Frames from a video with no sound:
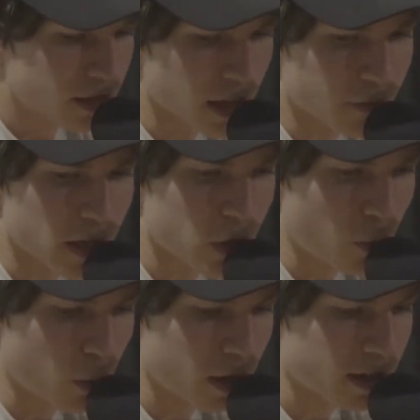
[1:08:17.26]
stuff
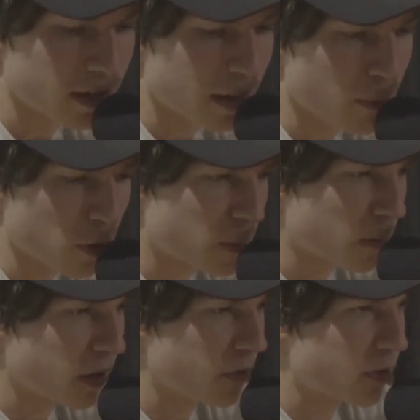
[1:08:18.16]
that
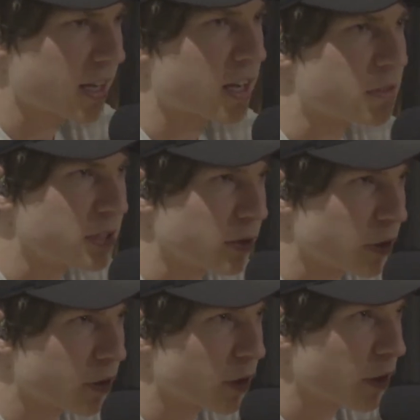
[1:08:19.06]
most people don't even think of
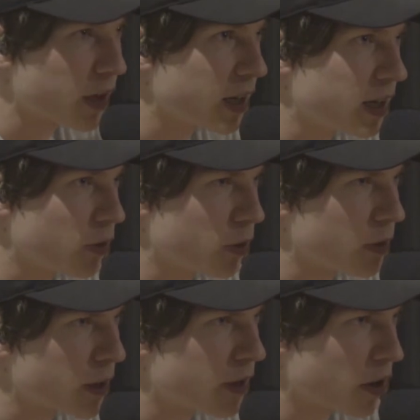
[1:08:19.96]
till they're 30
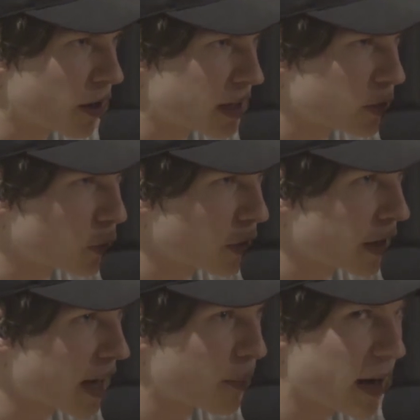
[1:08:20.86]
or mid 30s. It's
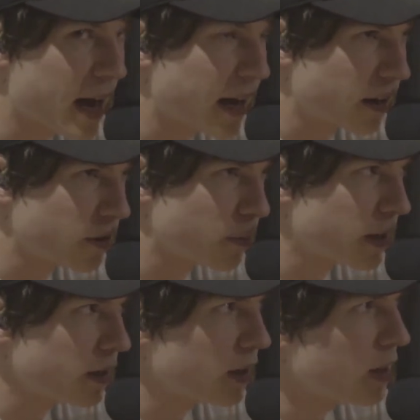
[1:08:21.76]
where you're kind of behind a
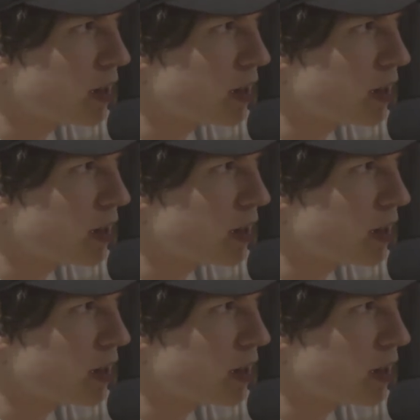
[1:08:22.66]
little bit.